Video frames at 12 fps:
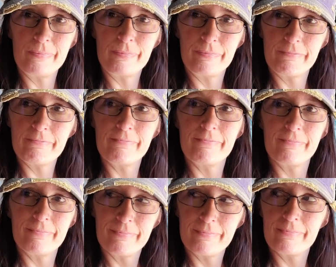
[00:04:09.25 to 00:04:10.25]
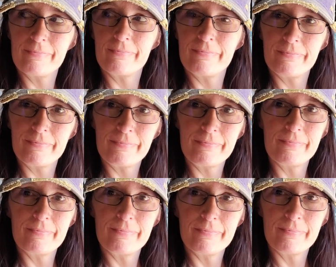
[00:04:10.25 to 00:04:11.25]

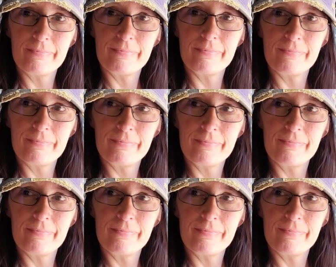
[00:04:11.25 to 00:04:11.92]
Nobody speaks.